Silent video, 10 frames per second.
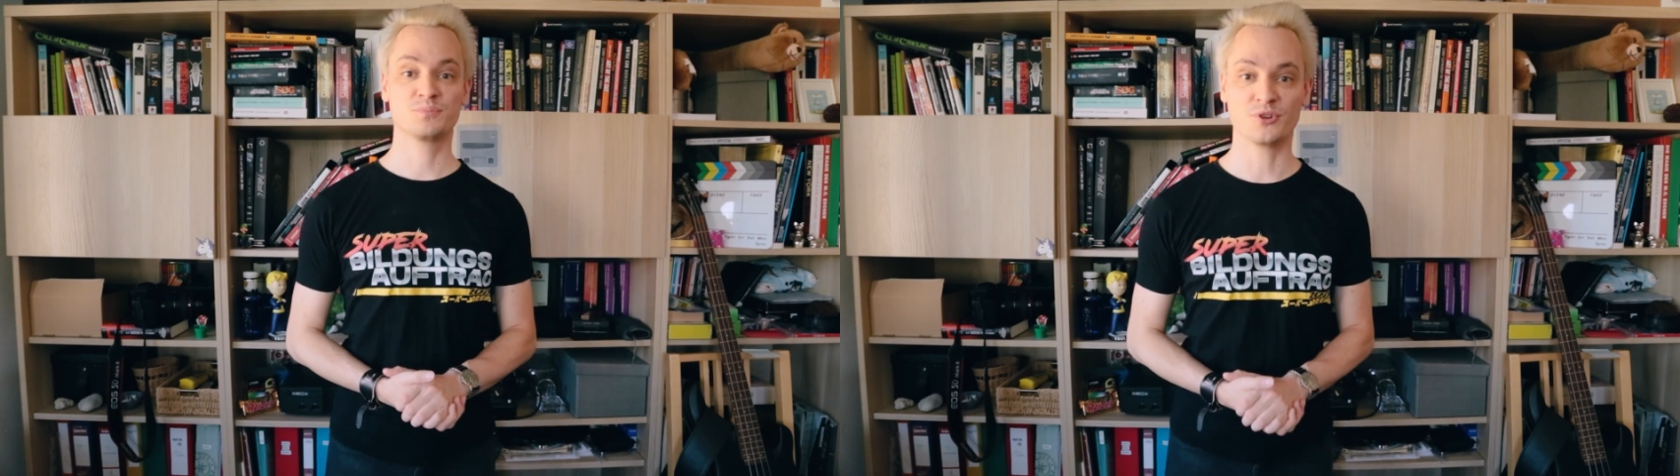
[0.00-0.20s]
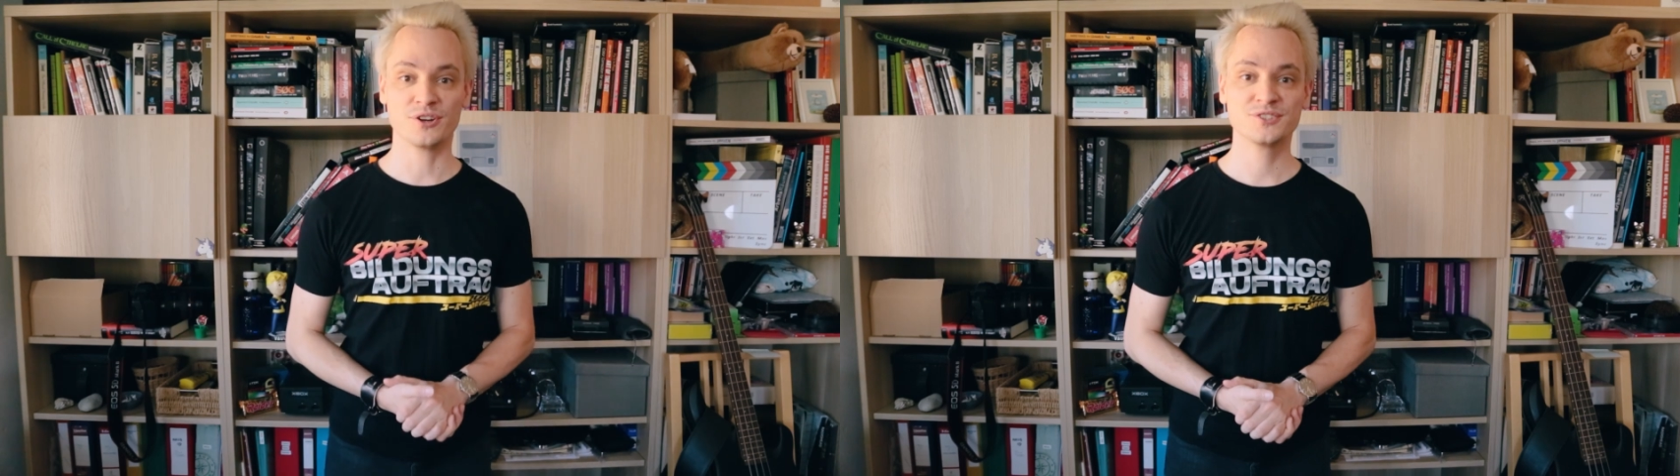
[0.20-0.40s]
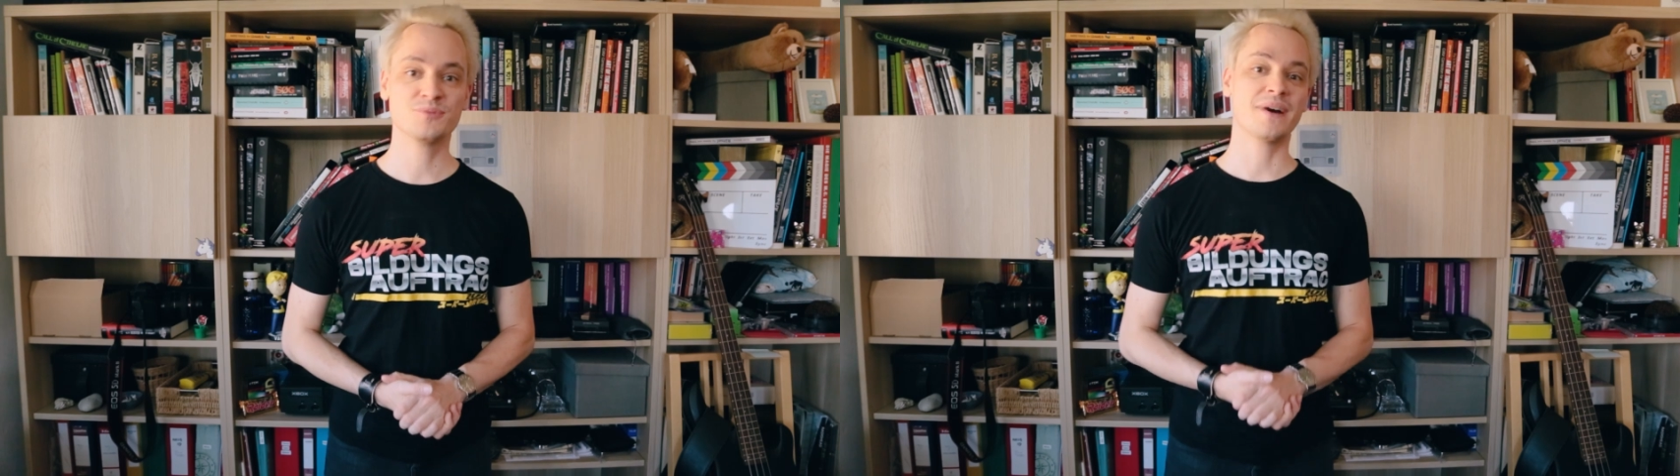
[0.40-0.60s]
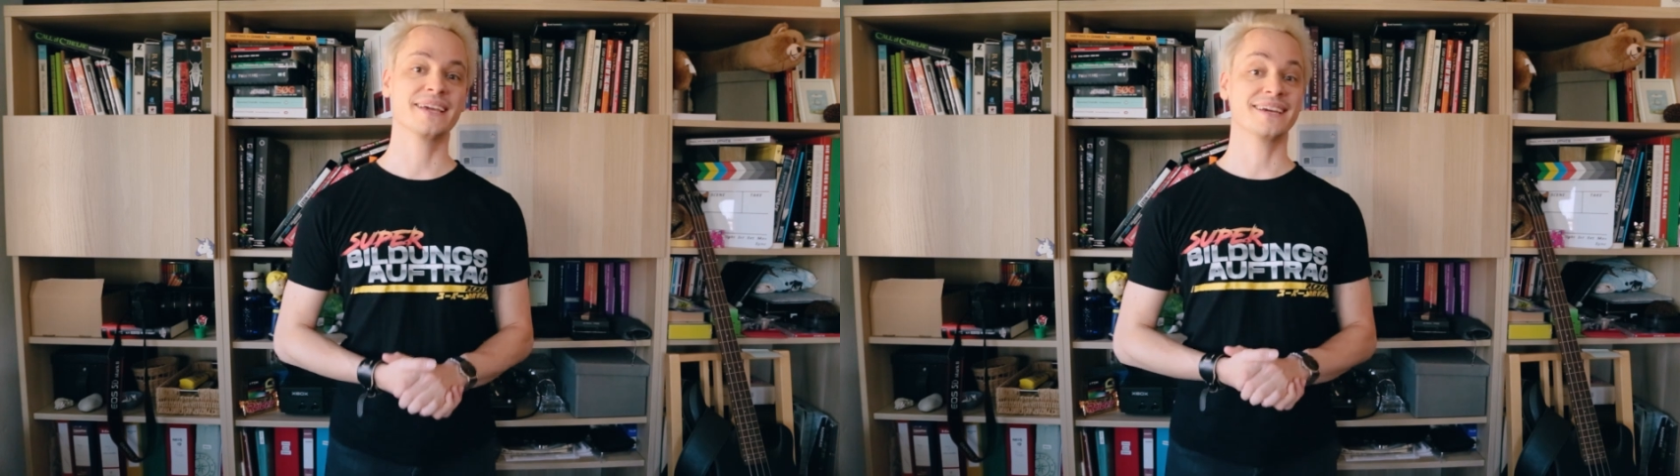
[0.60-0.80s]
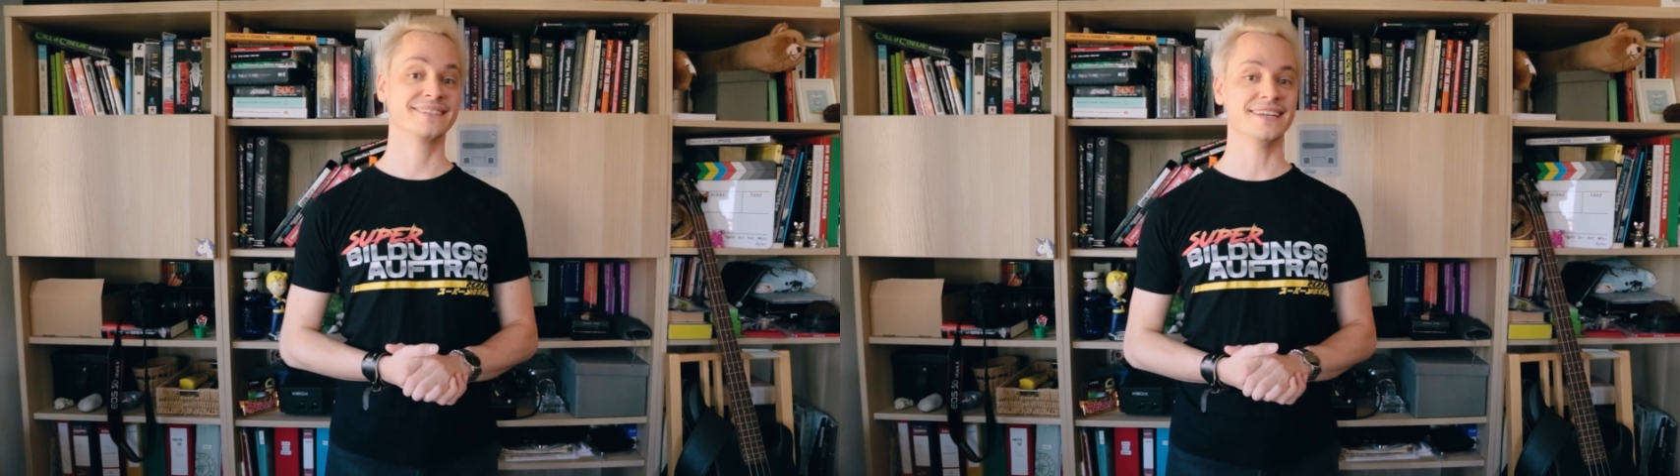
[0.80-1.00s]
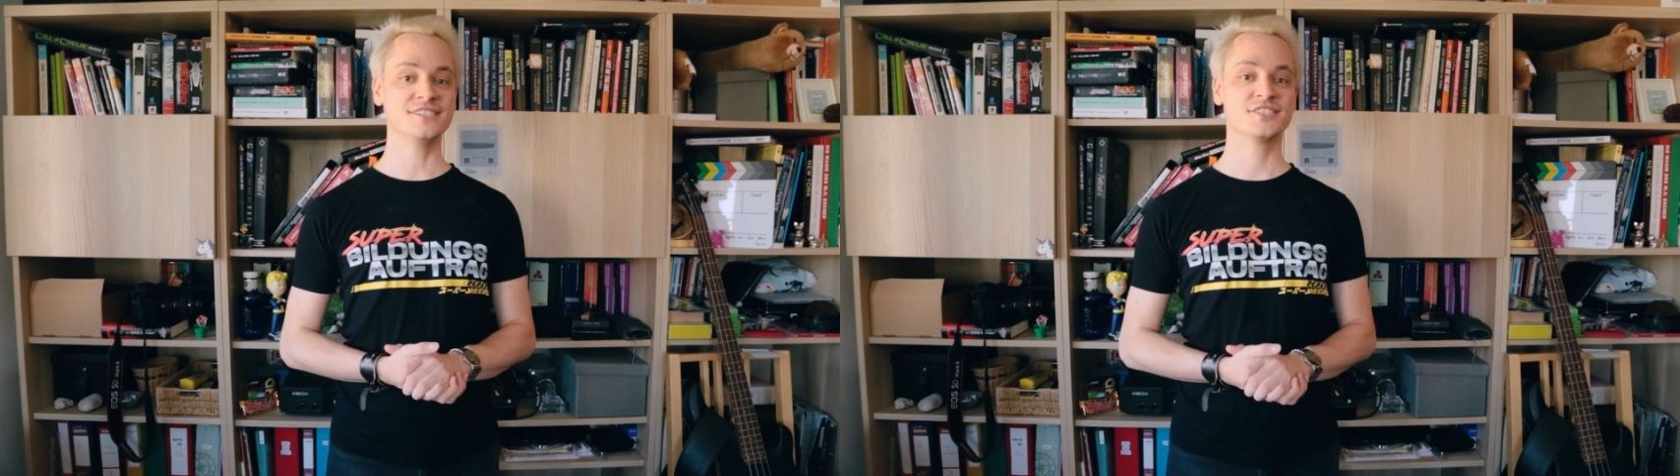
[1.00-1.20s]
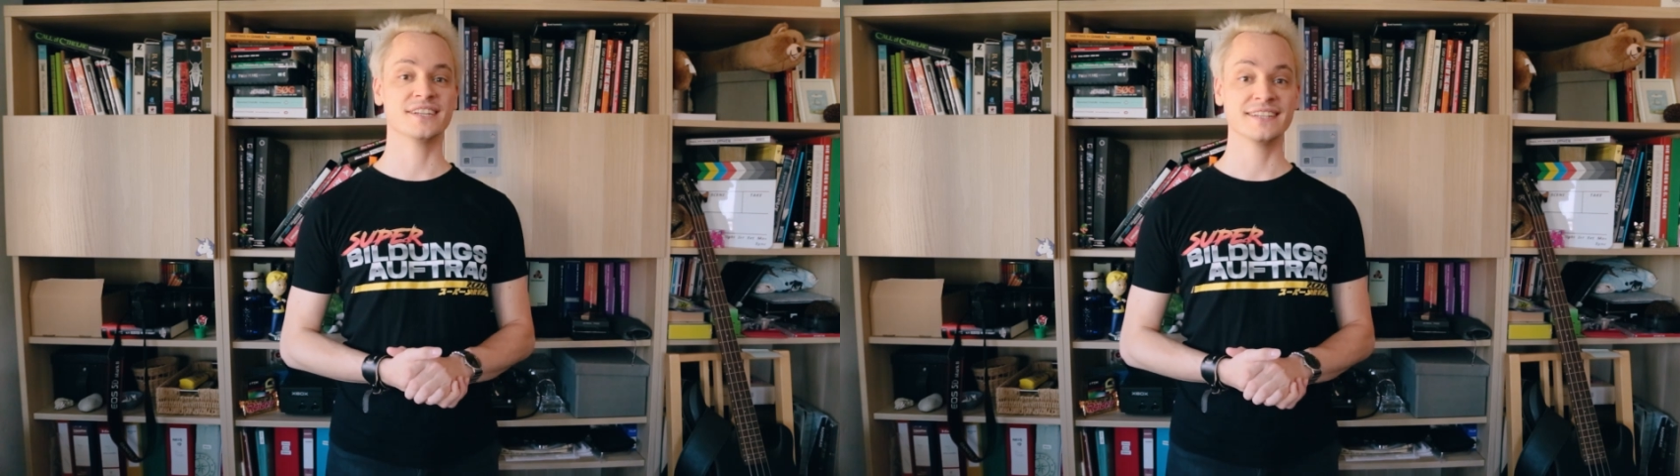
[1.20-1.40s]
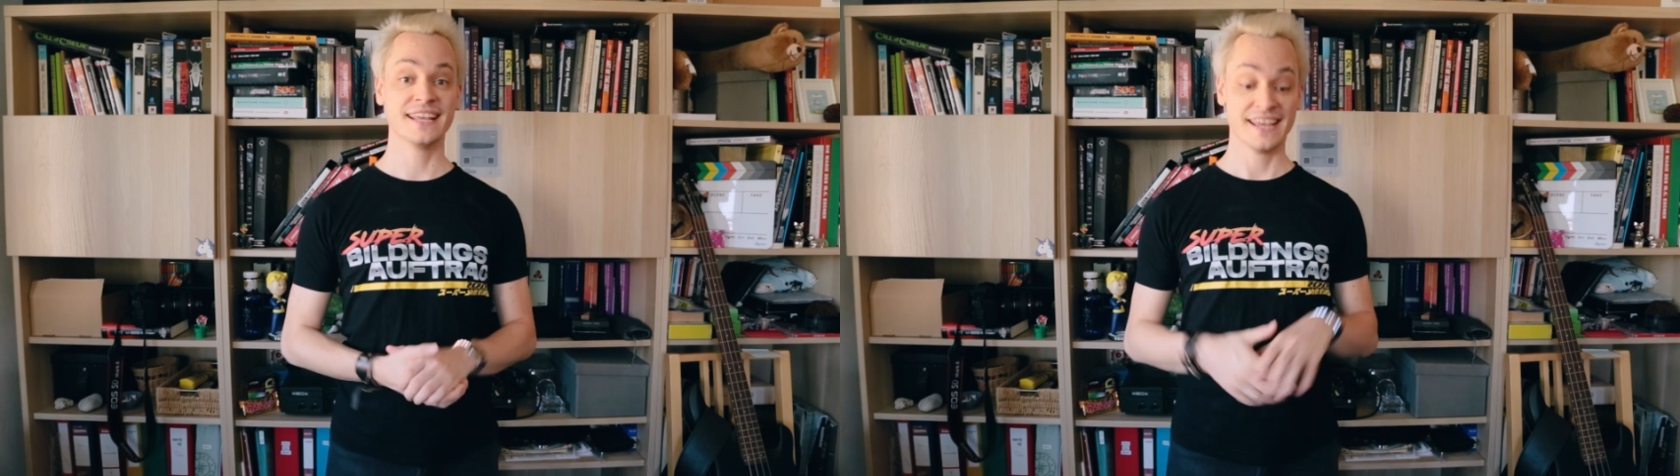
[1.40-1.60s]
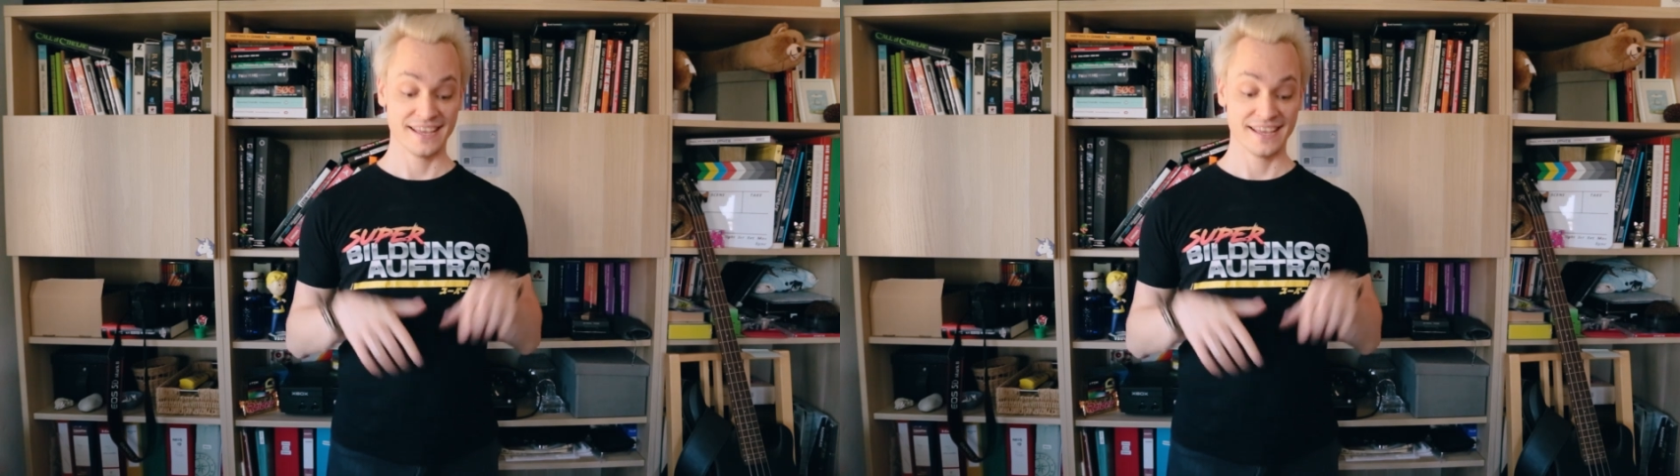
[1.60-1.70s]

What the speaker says: brought to my attention